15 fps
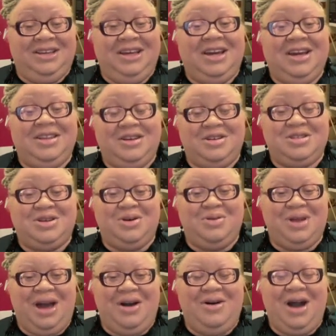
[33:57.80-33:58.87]
Yeah, they're
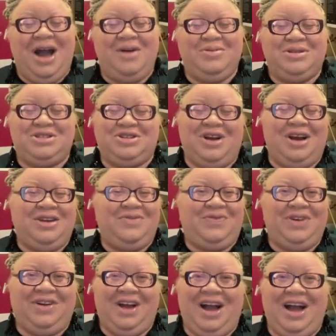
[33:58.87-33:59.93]
sold out. I was trying to
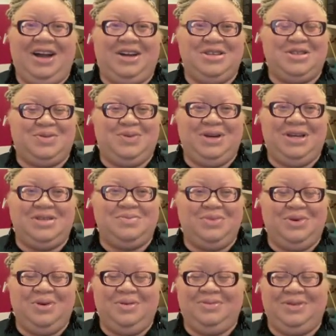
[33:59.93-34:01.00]
figure out how I could squeeze
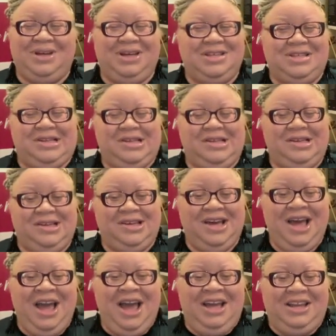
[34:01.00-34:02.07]
more, but
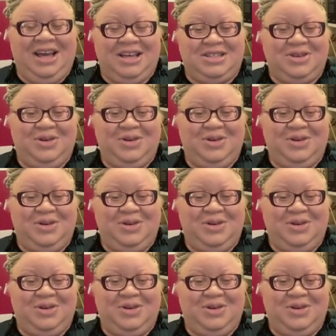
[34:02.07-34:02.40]
that's